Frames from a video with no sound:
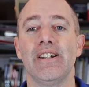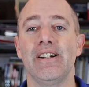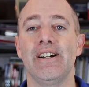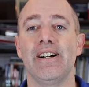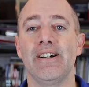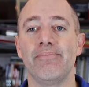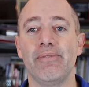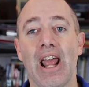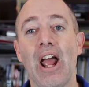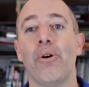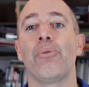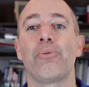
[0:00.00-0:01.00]

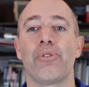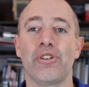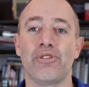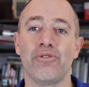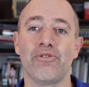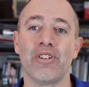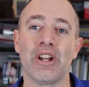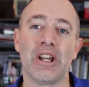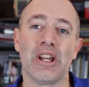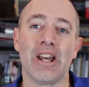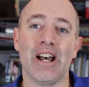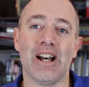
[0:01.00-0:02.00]
Now that you've
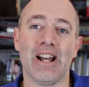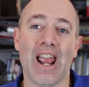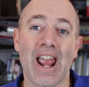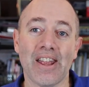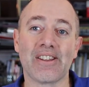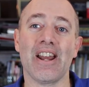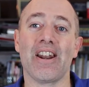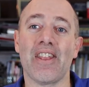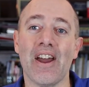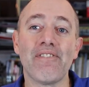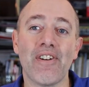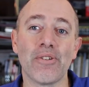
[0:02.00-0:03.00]
had kind of
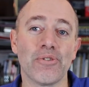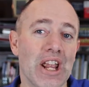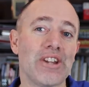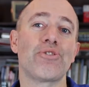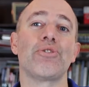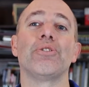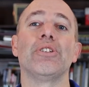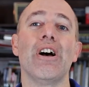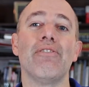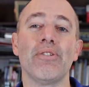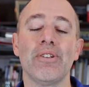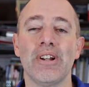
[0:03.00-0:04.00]
that foundational
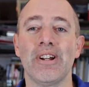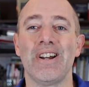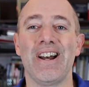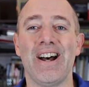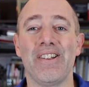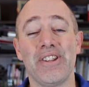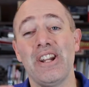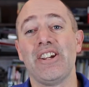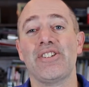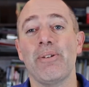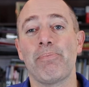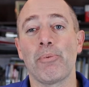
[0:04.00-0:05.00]
level, the
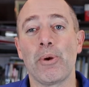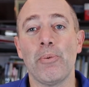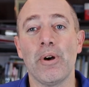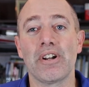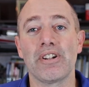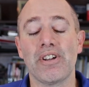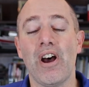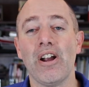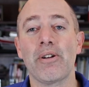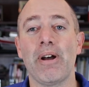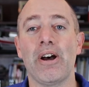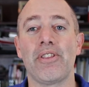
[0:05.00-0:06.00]
next step that we wanted to
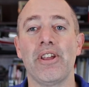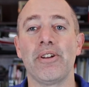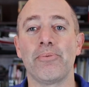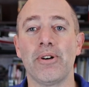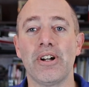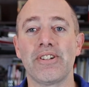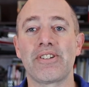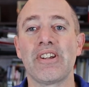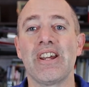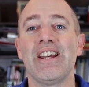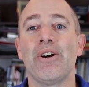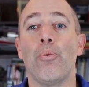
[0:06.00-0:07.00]
talk about then
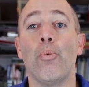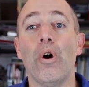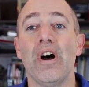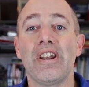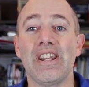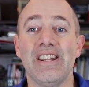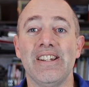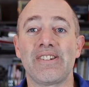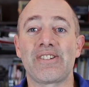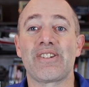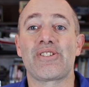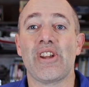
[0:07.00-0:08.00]
was, what
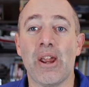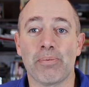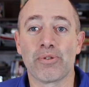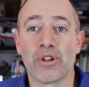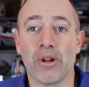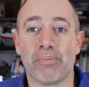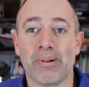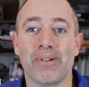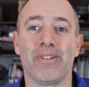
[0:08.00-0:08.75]
is discipleship?